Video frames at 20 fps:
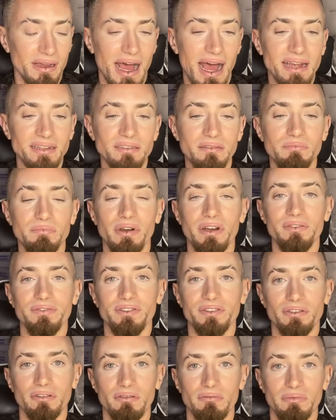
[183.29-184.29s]
as above,
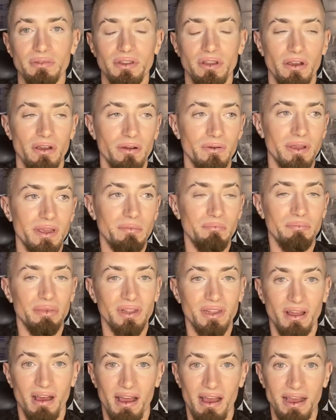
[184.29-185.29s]
so below
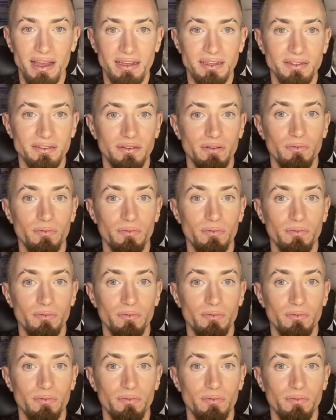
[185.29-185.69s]
implies